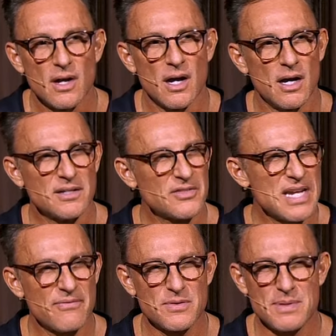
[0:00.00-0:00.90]
Uh, it doesn't
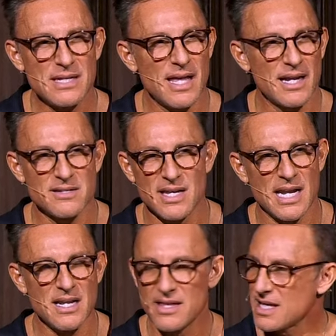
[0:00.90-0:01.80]
have to be, like I said,
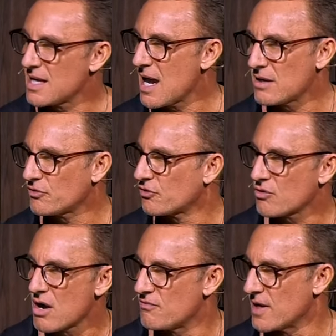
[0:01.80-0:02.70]
anything
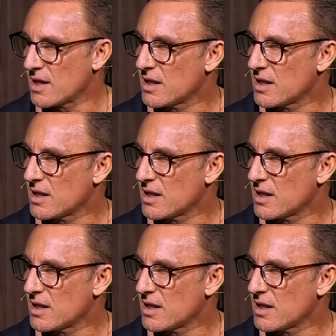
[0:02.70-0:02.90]
catastrophic.